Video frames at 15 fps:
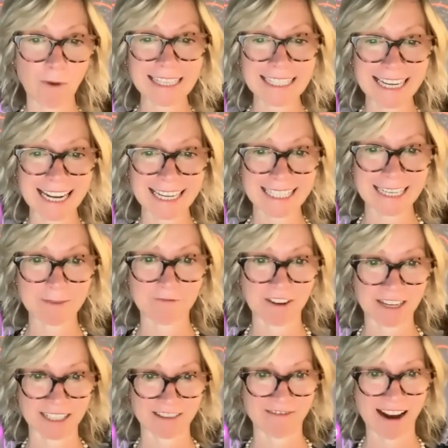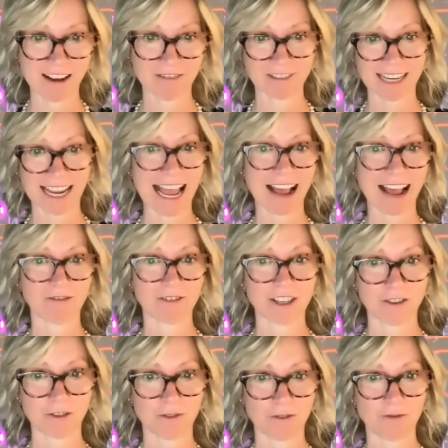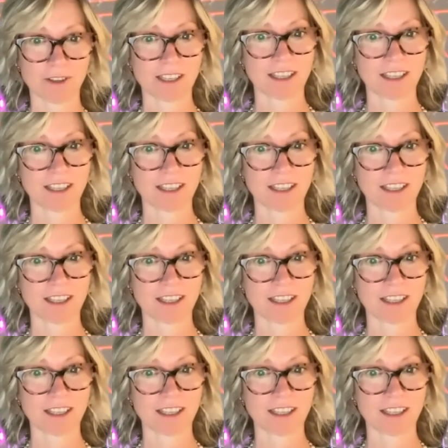When's the next deep funding round? How to